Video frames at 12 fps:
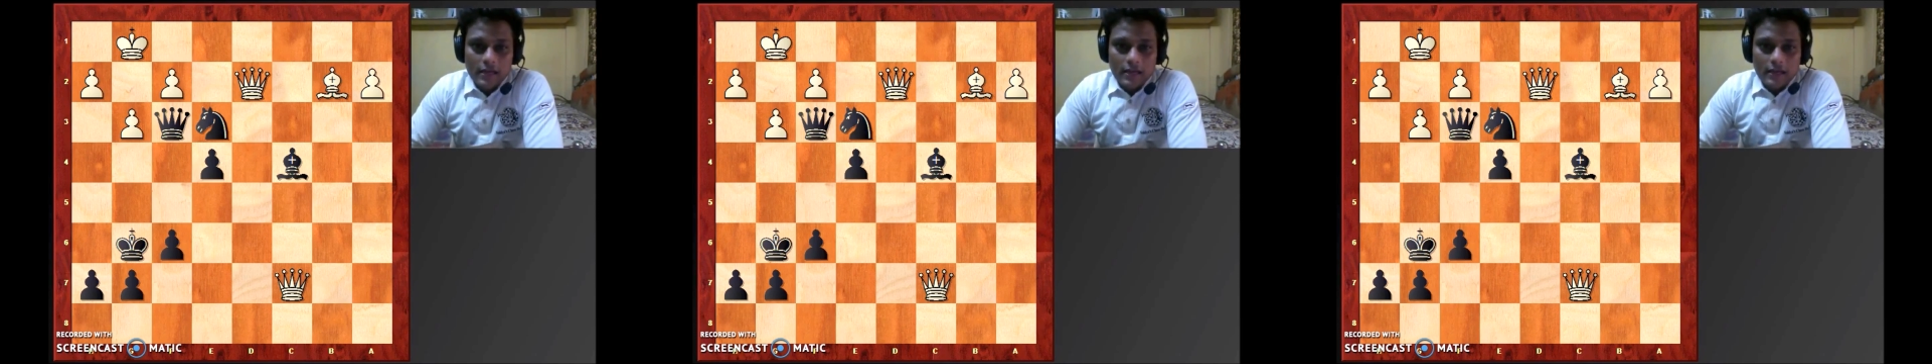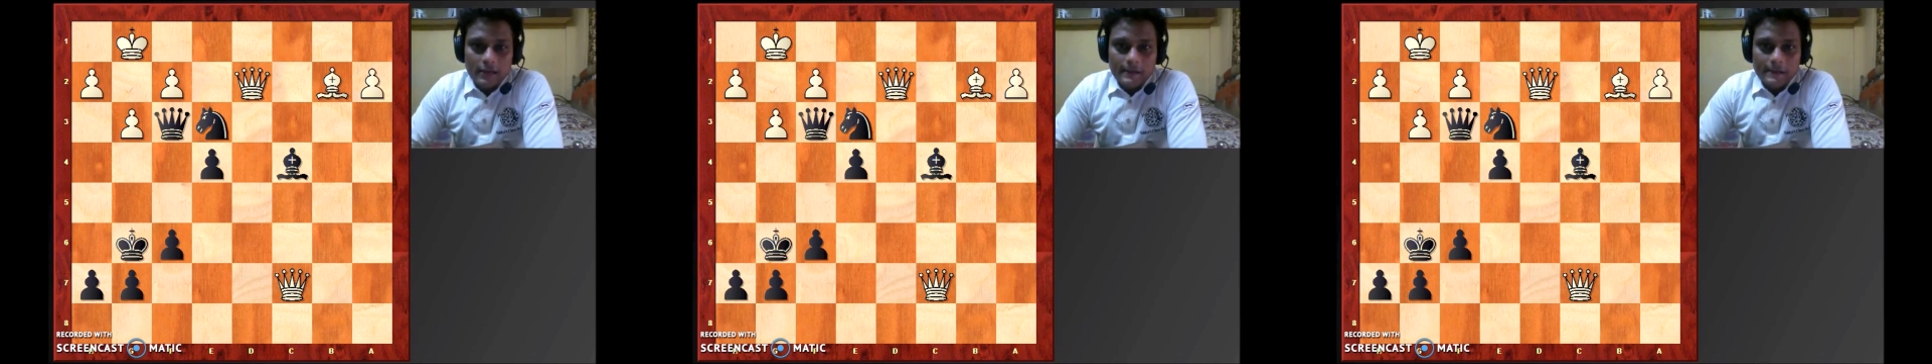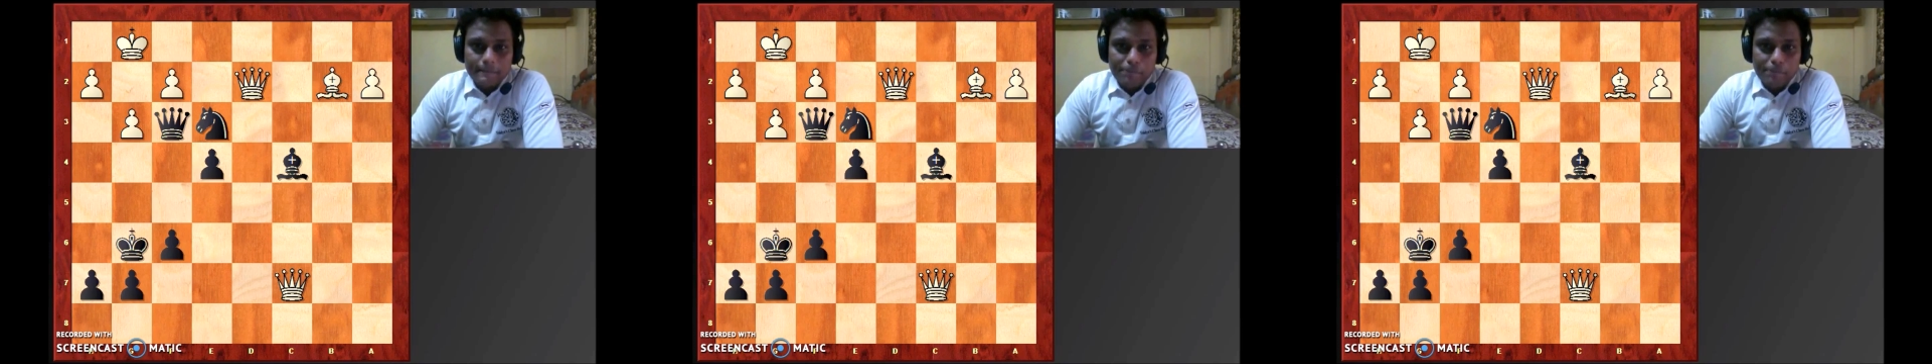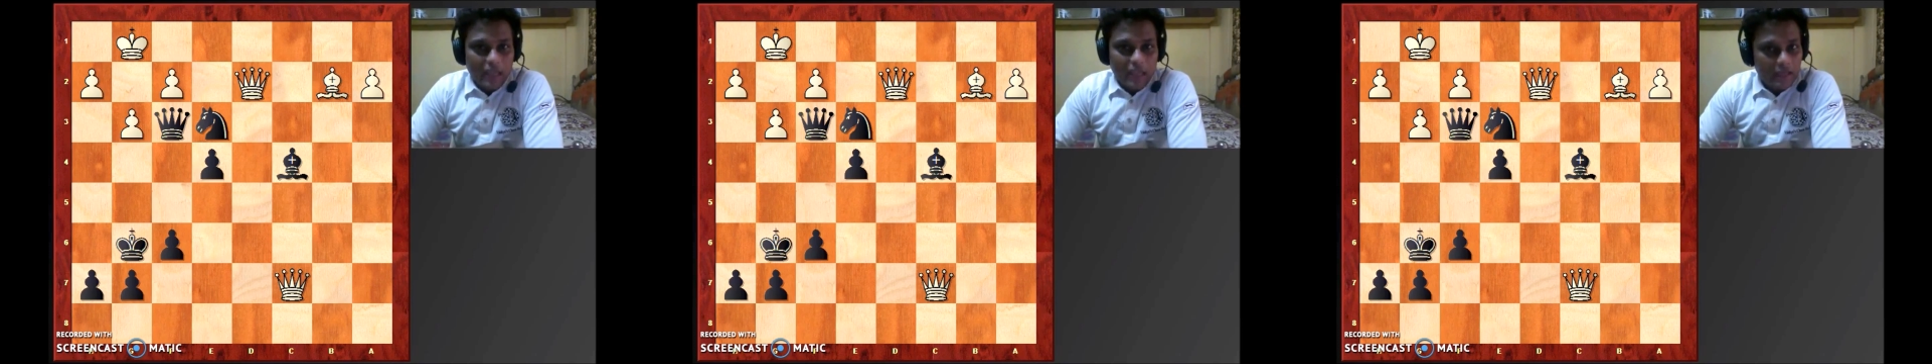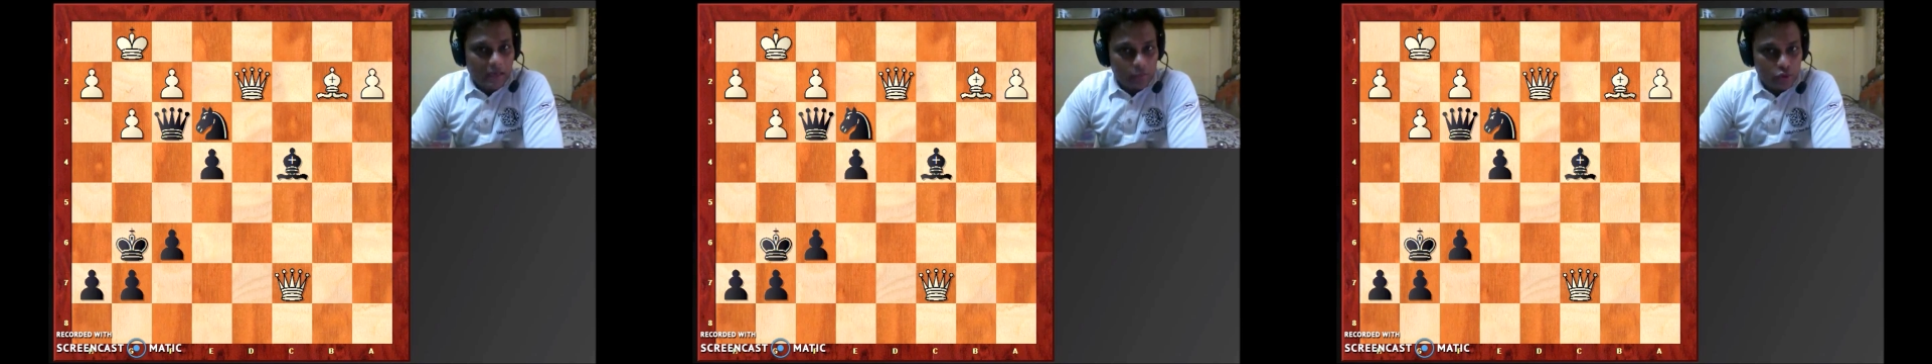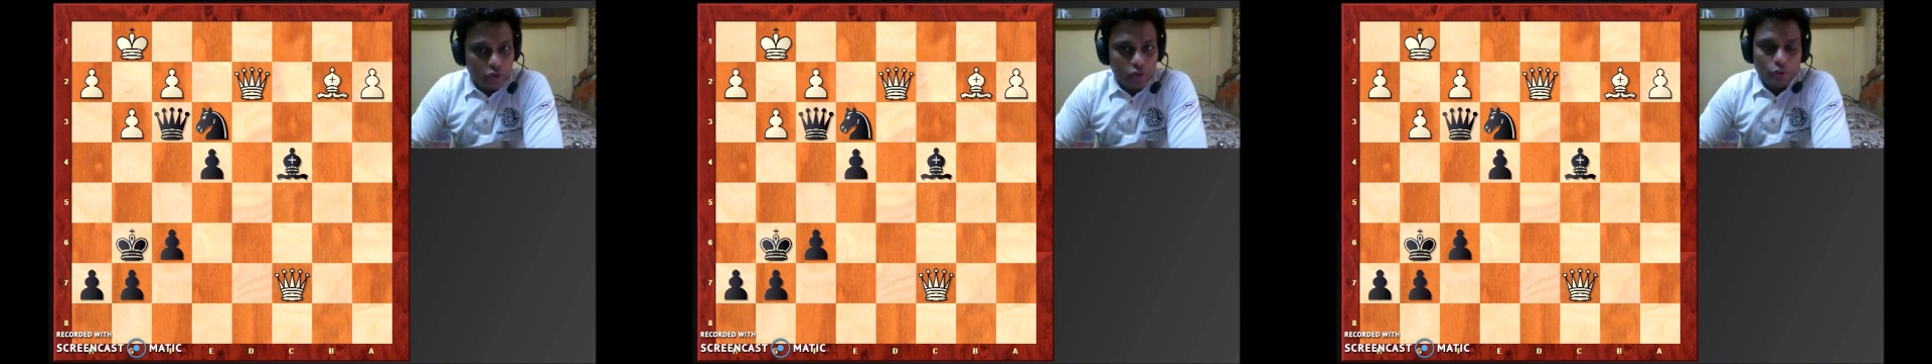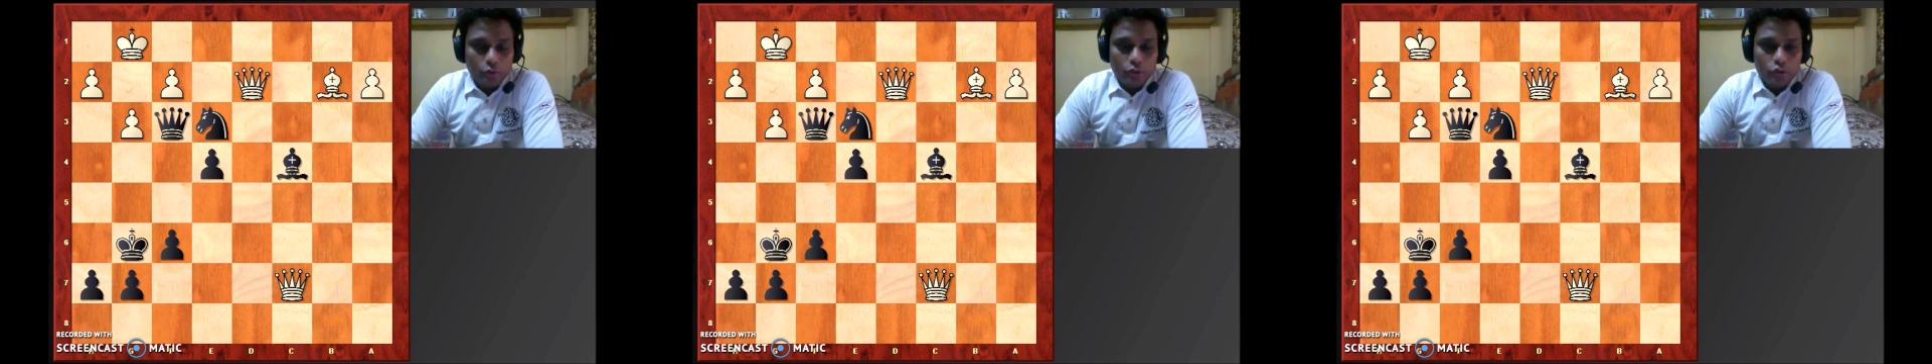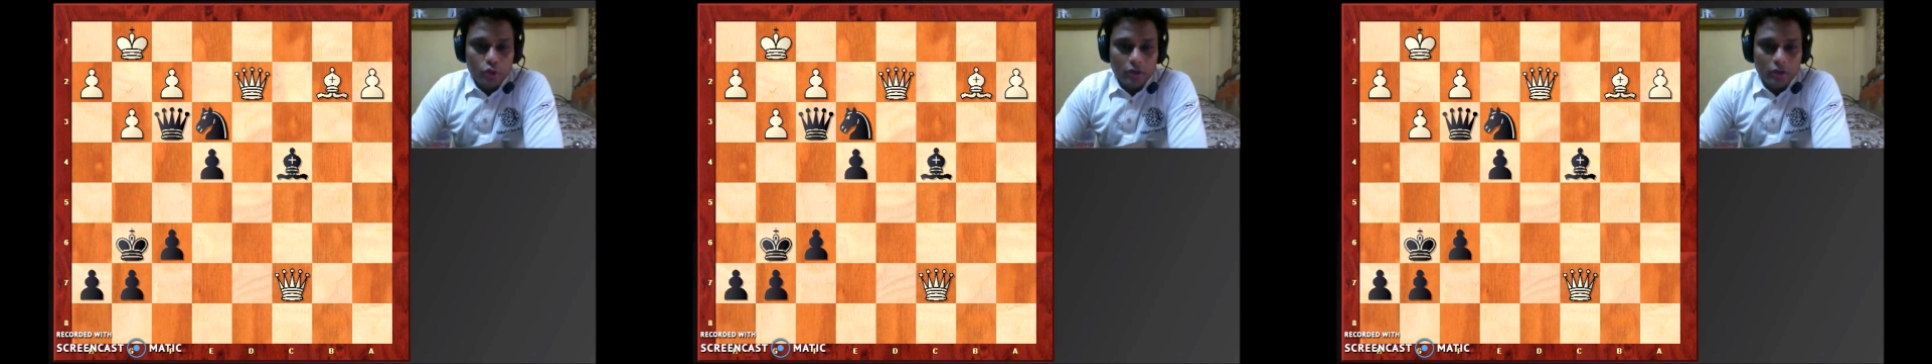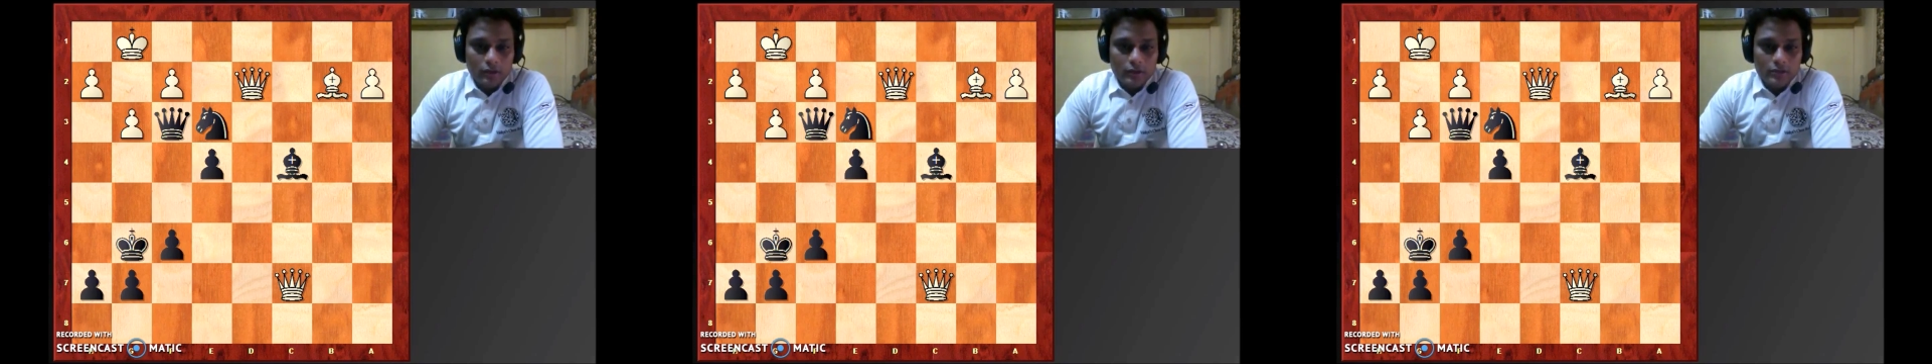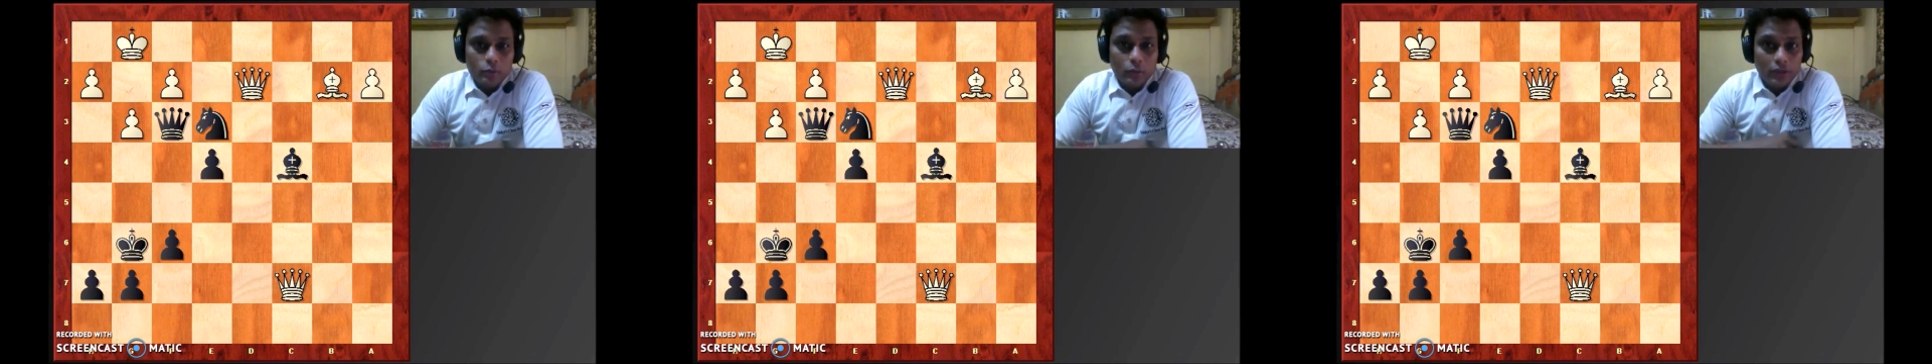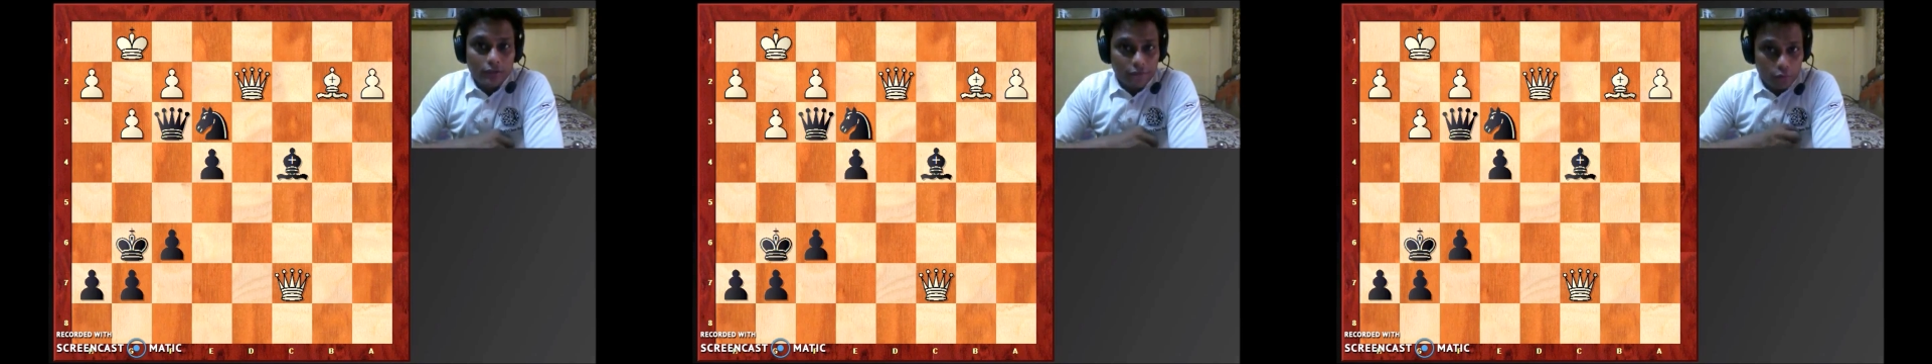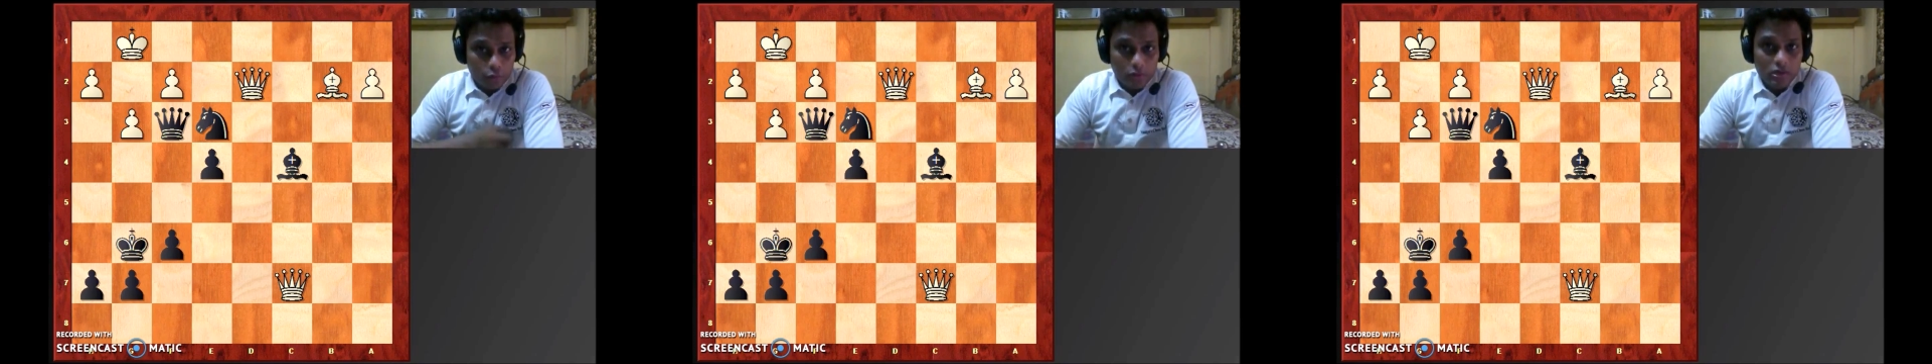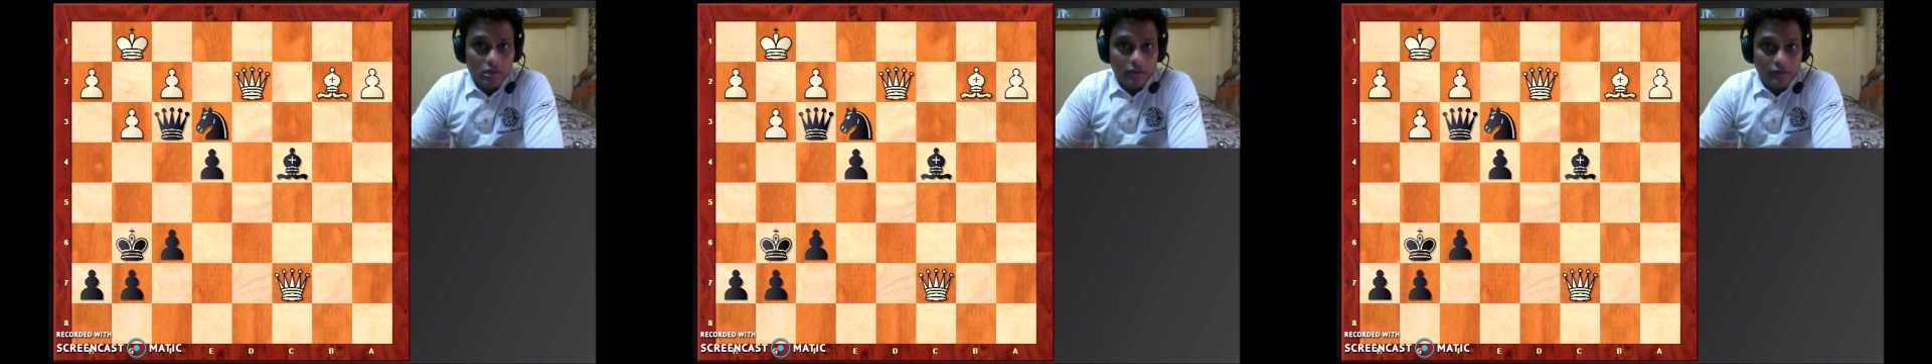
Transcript: um, and I'm sure you enjoyed this well if you really